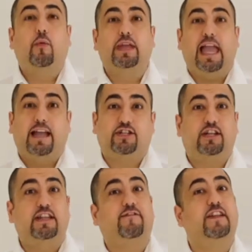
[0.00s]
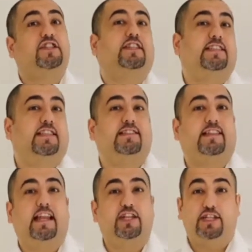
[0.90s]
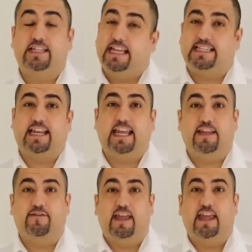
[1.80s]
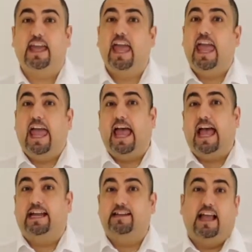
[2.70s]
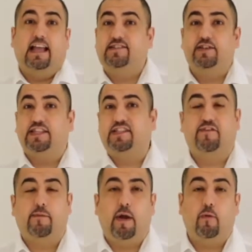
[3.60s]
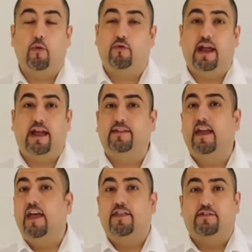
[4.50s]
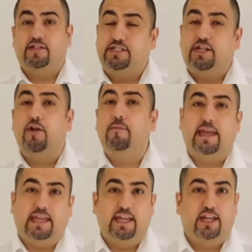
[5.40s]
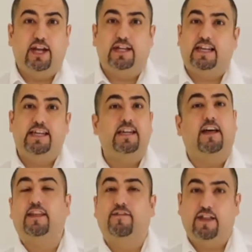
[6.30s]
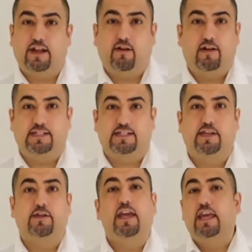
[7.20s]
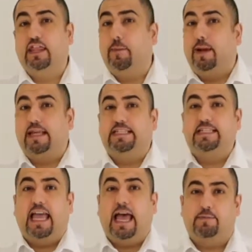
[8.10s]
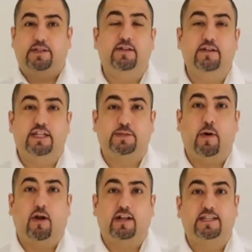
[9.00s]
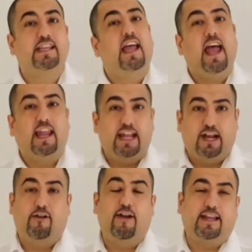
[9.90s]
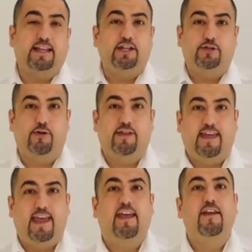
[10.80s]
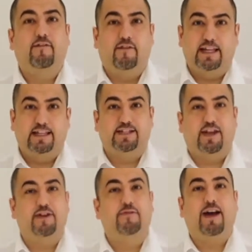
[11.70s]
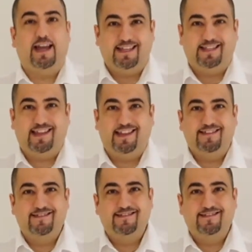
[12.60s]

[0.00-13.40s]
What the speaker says: We actually finished this installation yesterday evening, and as you can see from our walk around, there no making good and nothing for the client to do. The place is absolutely spotless and the client can enjoy their fully internal AC.